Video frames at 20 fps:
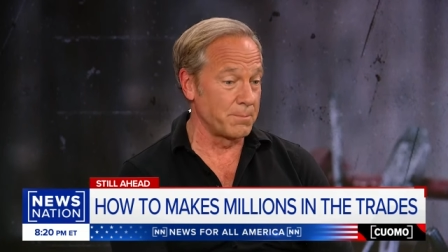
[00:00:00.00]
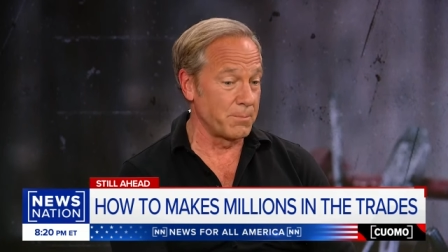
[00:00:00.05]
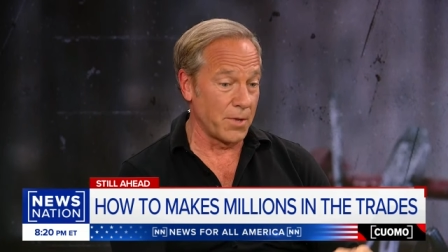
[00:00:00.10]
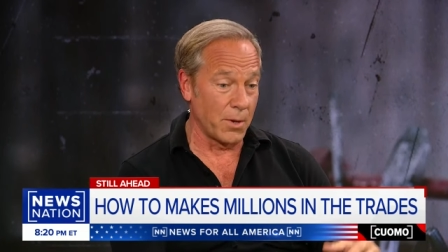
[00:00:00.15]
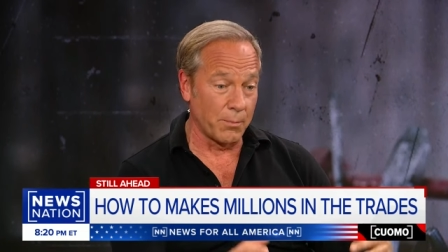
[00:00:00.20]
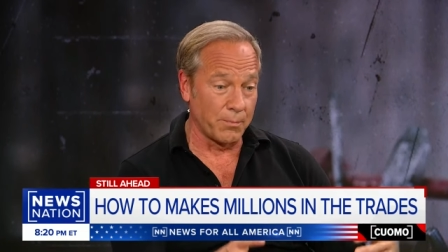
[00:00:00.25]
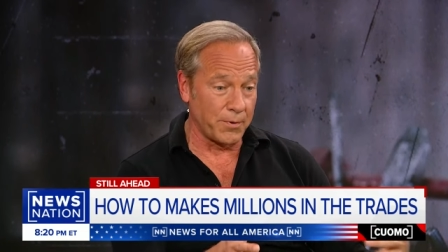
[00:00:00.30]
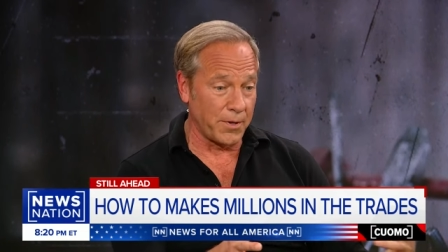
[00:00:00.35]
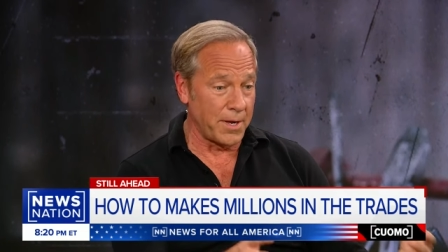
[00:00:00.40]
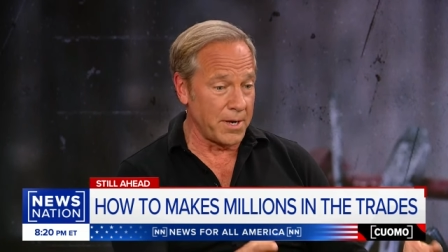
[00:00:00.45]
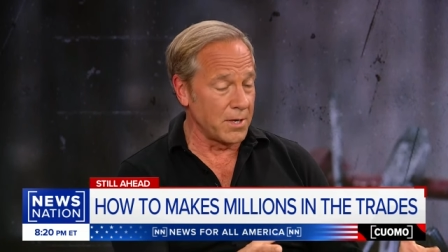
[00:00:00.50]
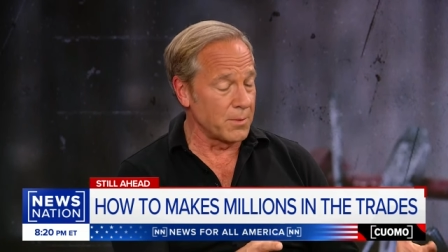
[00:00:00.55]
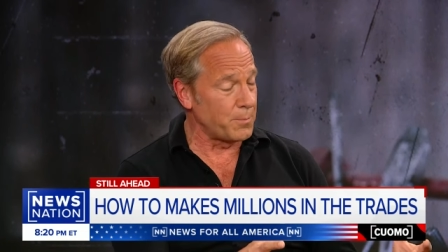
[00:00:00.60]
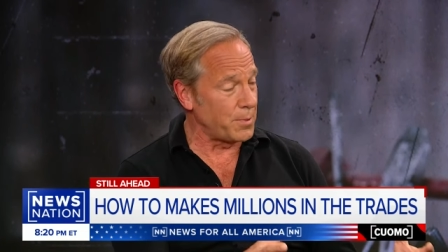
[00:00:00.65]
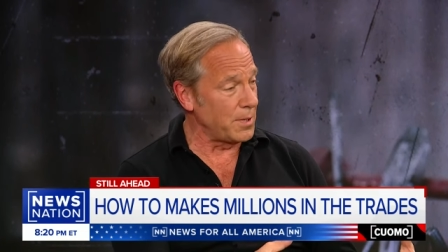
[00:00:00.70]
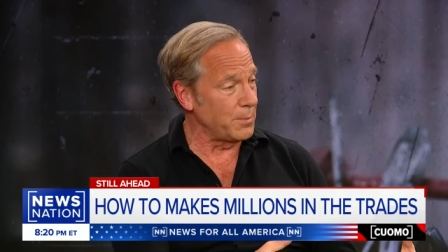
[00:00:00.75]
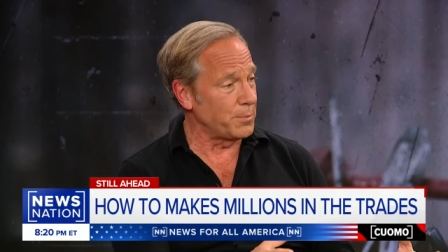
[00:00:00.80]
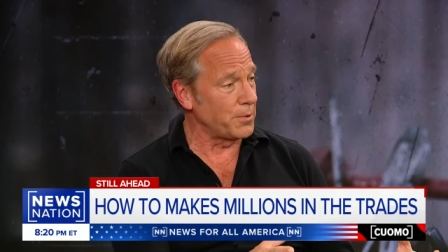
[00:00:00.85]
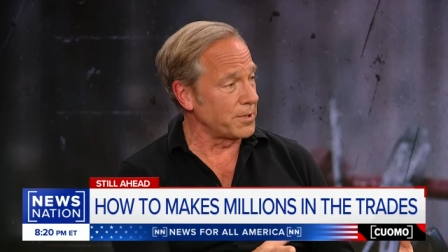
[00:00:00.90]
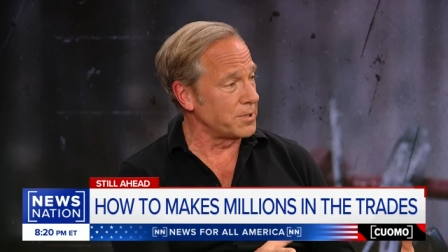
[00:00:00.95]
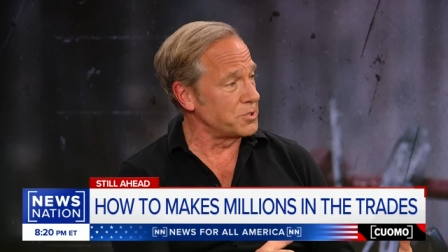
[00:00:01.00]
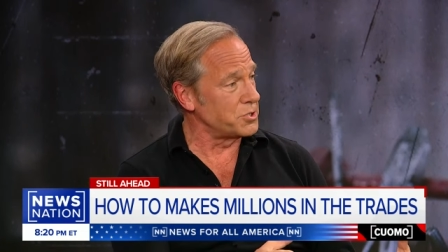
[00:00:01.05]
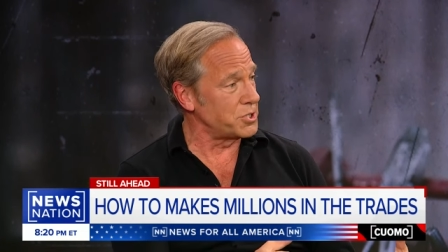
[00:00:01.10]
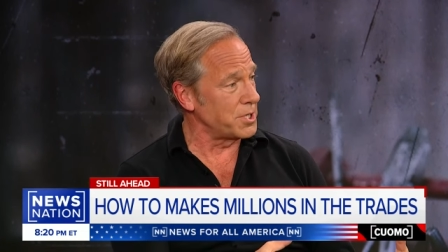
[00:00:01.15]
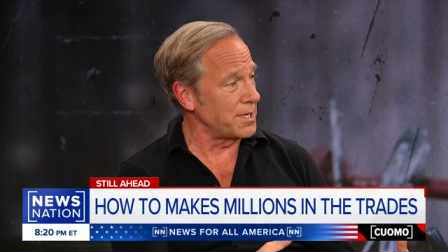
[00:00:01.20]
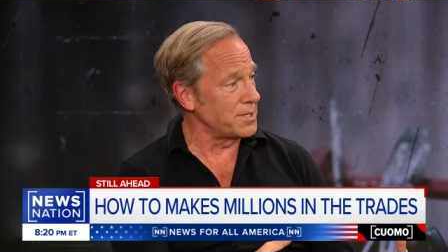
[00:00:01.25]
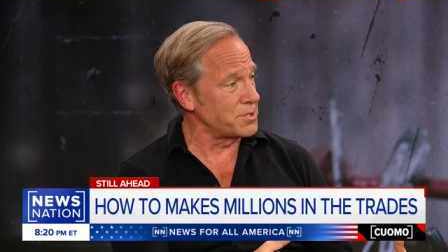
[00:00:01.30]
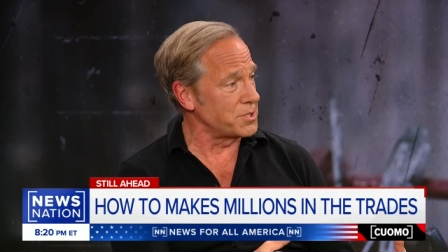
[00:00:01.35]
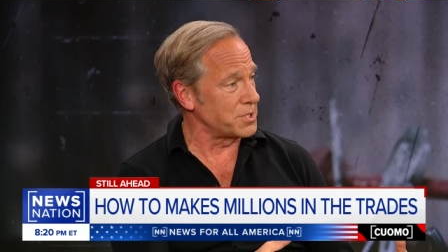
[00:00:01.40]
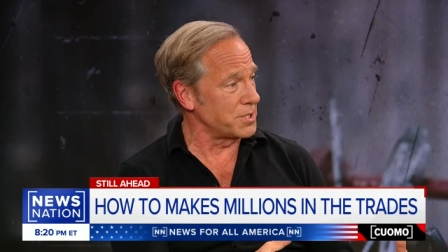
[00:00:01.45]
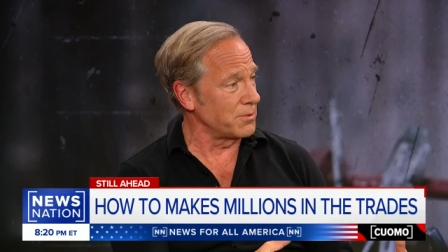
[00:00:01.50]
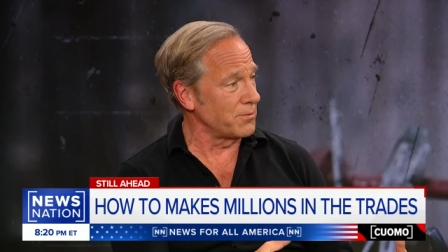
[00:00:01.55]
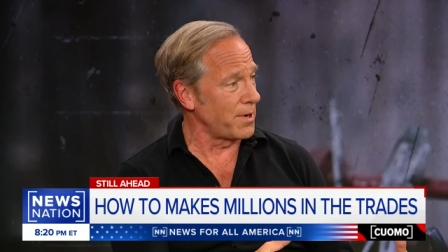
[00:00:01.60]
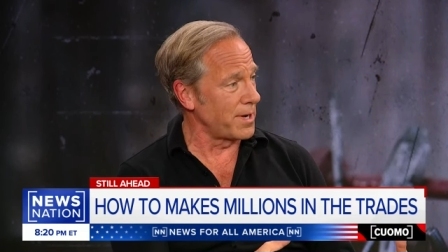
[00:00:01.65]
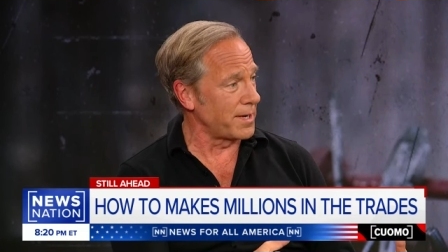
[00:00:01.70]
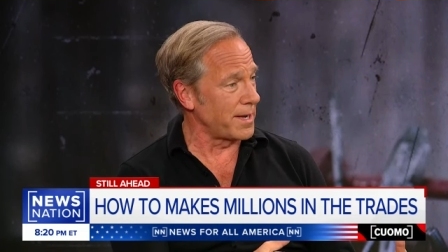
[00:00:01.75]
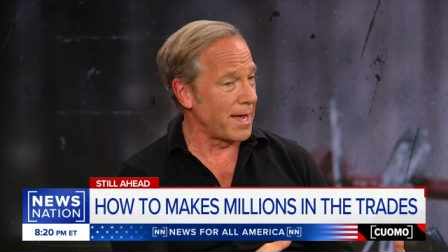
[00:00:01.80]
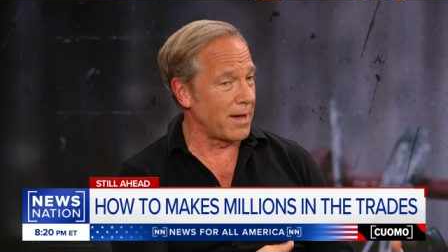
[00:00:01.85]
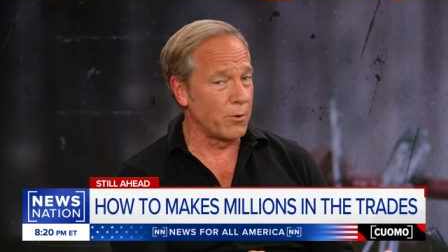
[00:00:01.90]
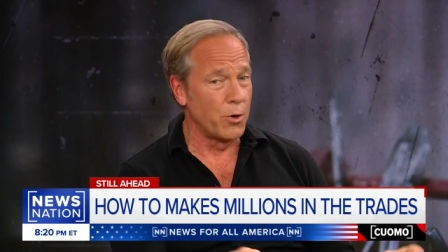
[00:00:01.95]
there are plenty of people in Gen Z
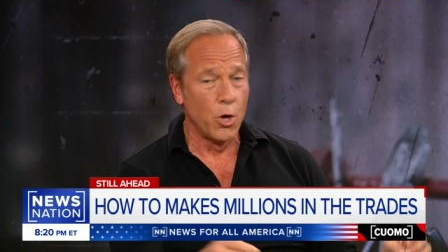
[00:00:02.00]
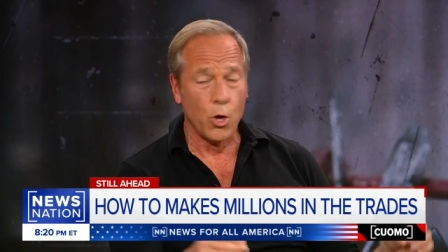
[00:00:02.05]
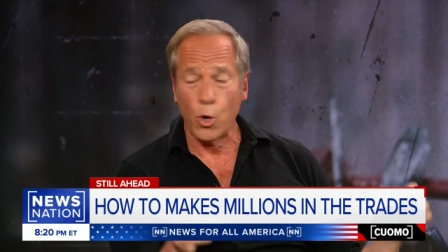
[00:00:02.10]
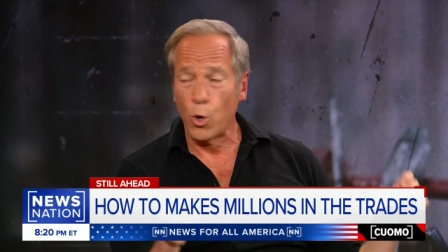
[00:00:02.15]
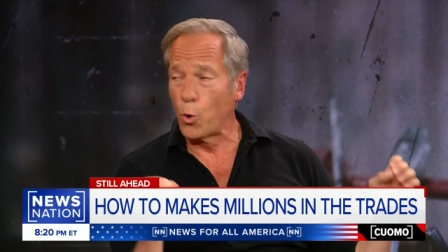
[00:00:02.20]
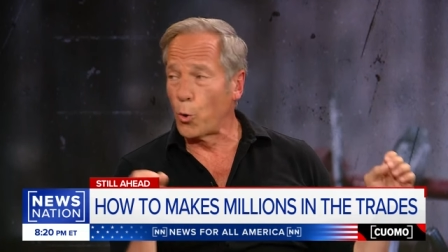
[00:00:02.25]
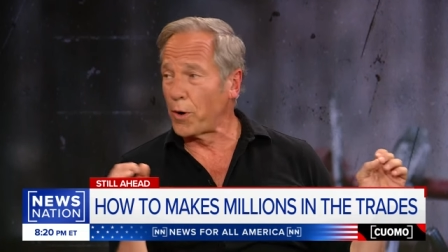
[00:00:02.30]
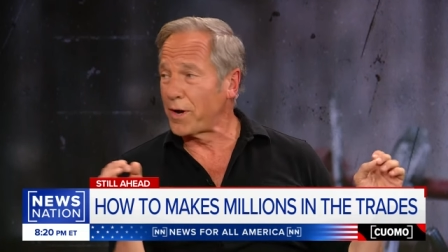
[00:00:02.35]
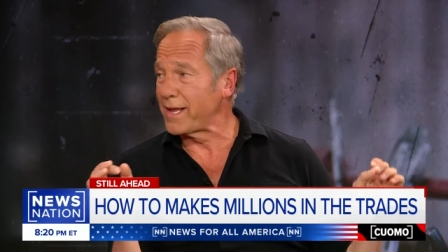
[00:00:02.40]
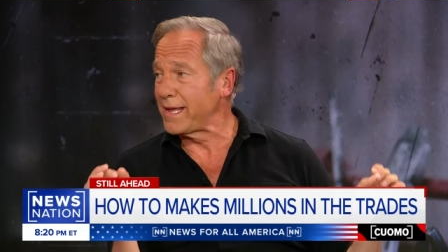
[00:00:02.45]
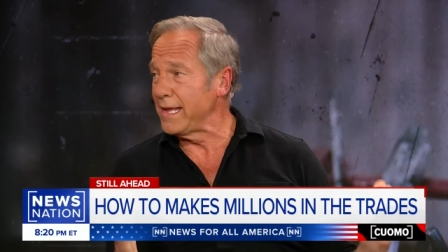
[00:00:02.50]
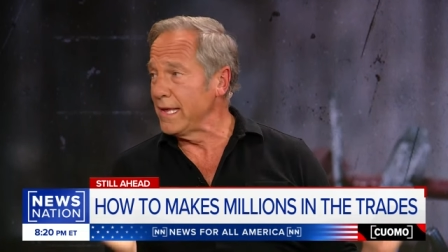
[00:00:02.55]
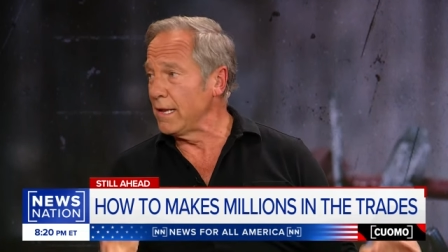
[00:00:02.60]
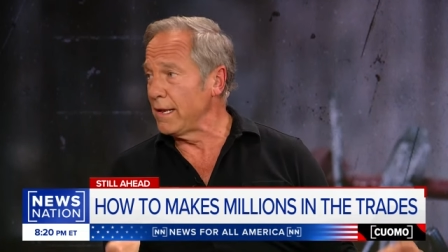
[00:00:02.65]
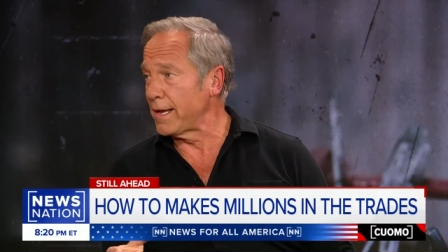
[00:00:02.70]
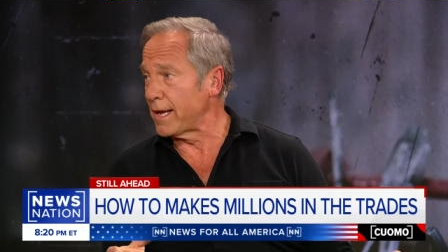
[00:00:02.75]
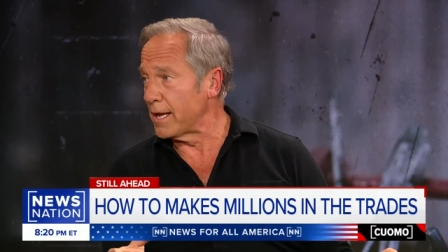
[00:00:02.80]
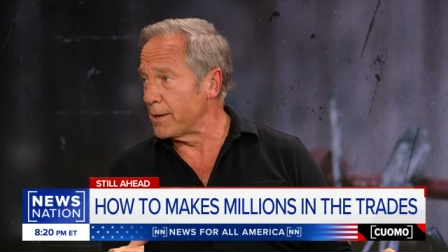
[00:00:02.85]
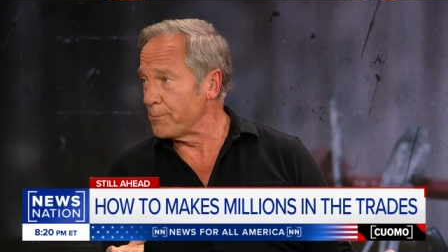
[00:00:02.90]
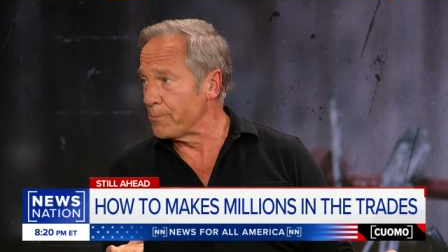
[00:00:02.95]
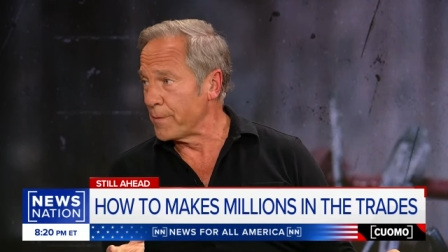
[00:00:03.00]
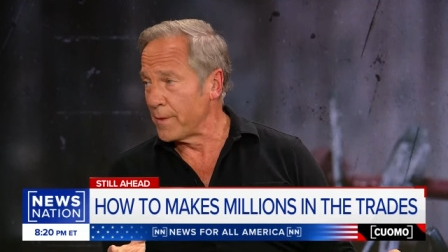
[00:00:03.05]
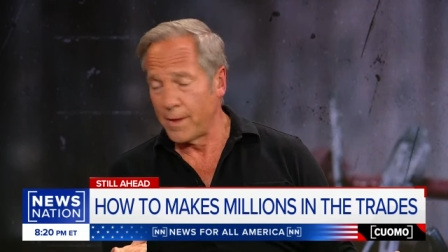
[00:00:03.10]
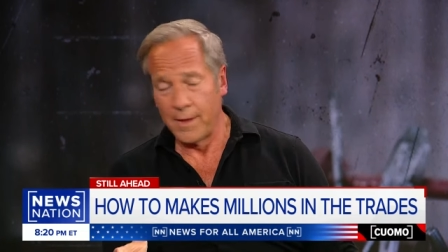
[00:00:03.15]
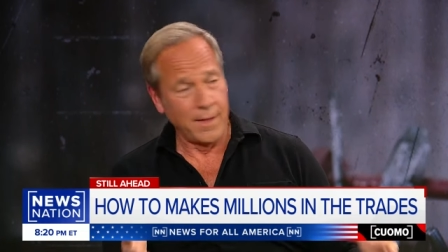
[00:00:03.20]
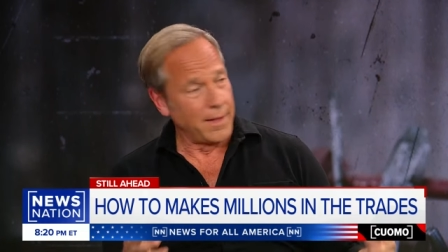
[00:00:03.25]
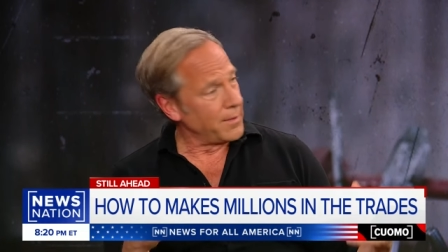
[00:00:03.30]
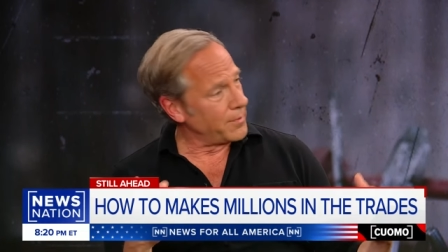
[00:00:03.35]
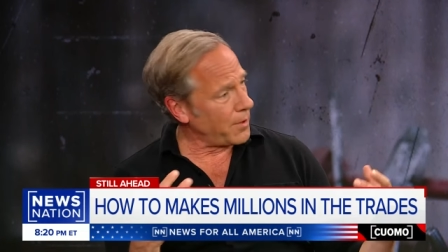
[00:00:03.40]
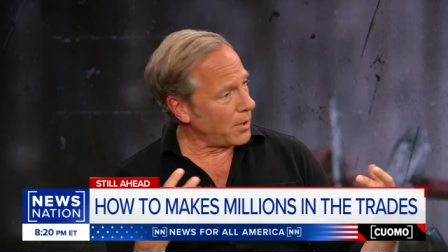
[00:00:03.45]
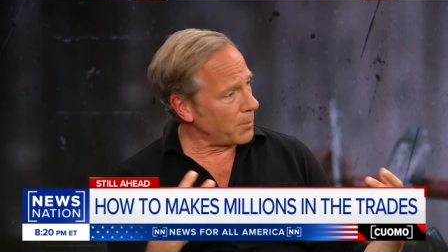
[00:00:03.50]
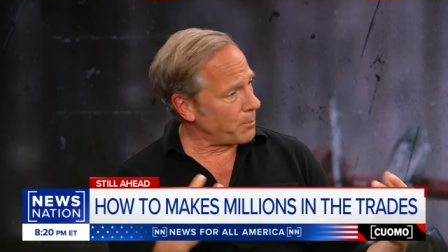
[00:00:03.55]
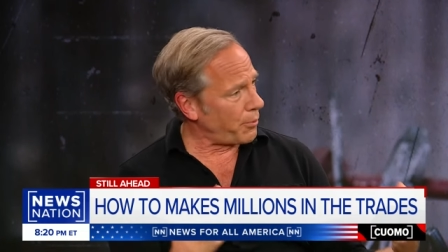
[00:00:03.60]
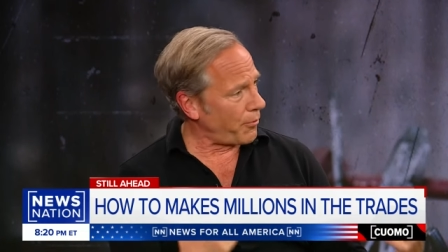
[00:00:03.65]
right now who are killing it. They're